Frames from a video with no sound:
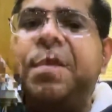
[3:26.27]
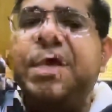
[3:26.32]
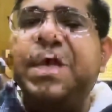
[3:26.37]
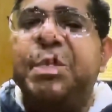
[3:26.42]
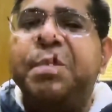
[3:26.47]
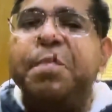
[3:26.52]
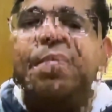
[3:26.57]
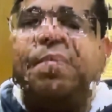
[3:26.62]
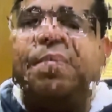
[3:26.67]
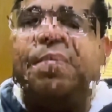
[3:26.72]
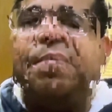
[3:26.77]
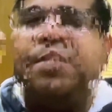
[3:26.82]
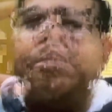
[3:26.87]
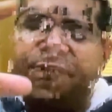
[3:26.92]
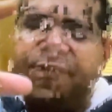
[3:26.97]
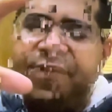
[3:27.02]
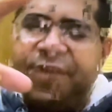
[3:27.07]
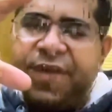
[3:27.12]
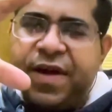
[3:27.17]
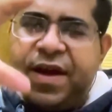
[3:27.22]
points
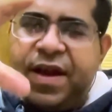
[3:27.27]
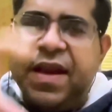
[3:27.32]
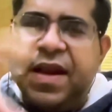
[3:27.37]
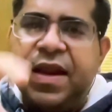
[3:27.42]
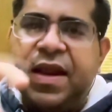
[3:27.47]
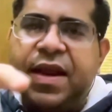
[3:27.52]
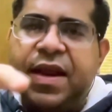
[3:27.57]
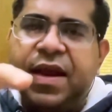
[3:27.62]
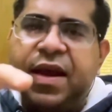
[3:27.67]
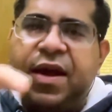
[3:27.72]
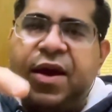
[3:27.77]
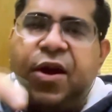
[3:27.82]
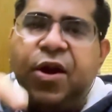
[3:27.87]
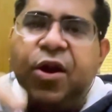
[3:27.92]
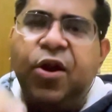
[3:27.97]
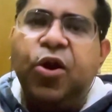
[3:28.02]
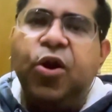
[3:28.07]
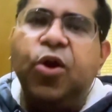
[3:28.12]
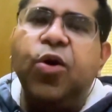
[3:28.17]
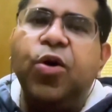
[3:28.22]
against a
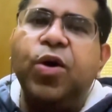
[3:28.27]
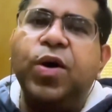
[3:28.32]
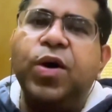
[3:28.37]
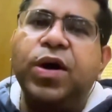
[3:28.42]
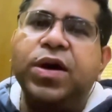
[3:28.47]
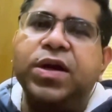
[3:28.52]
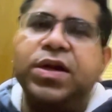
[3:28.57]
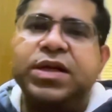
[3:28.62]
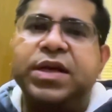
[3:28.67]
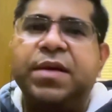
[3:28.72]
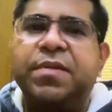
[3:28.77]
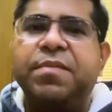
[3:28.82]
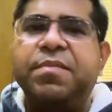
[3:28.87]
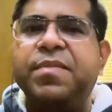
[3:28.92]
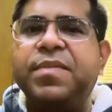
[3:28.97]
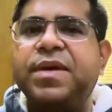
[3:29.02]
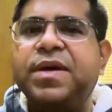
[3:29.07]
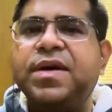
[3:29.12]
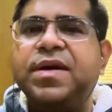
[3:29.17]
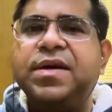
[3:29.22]
very lower
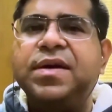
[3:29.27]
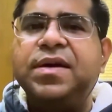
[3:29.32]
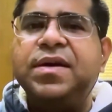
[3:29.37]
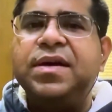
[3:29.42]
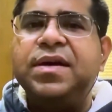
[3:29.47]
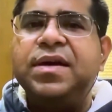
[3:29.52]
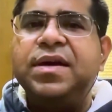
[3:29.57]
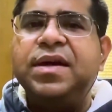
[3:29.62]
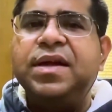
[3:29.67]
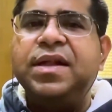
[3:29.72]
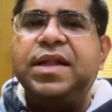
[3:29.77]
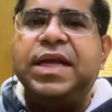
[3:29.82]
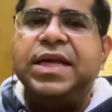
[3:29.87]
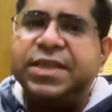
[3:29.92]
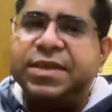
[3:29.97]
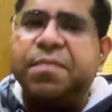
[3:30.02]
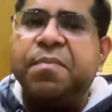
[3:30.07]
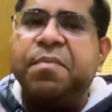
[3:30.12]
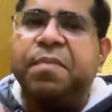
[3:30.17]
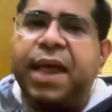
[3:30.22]
team.
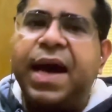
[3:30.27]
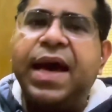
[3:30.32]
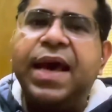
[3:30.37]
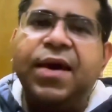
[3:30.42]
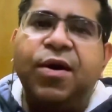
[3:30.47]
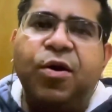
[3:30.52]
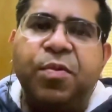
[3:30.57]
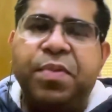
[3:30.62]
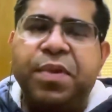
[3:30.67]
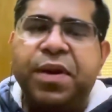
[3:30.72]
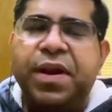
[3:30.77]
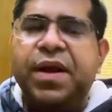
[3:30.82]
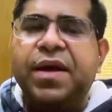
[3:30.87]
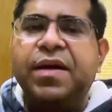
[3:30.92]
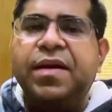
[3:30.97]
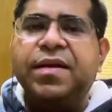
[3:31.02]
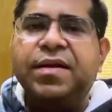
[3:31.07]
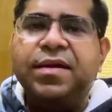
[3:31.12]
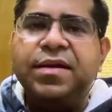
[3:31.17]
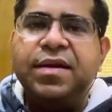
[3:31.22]
That's my
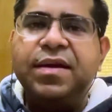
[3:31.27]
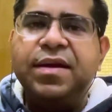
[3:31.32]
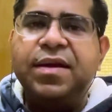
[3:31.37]
opinion.